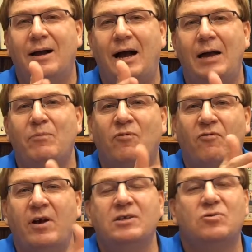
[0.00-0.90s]
I'm
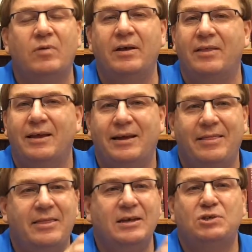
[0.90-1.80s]
friends with
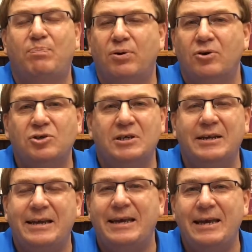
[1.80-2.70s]
this
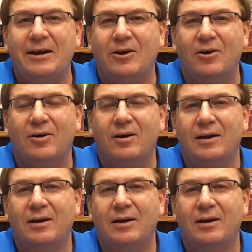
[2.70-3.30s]
person here.